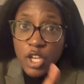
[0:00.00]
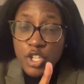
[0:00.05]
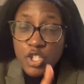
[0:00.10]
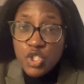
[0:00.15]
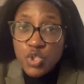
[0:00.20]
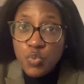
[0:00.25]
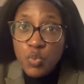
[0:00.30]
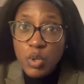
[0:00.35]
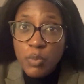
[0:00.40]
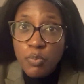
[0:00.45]

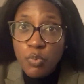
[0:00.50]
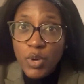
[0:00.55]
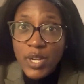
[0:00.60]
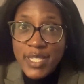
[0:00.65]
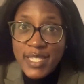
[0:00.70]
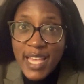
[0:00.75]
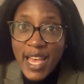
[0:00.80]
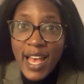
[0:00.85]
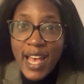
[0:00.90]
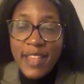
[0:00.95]
Swoop
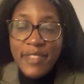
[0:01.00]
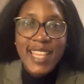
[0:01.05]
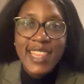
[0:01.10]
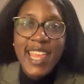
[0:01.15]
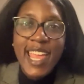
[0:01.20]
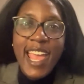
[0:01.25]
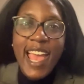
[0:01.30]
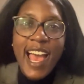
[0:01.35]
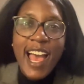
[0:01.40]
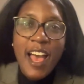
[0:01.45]
was at,
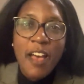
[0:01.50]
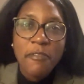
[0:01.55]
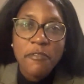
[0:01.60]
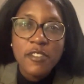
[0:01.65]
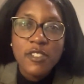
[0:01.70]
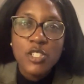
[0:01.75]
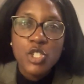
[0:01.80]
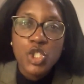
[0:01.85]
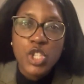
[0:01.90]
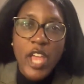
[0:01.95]
they have
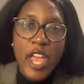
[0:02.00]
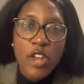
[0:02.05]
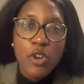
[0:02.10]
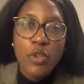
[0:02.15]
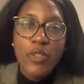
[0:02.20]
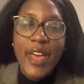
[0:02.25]
to channel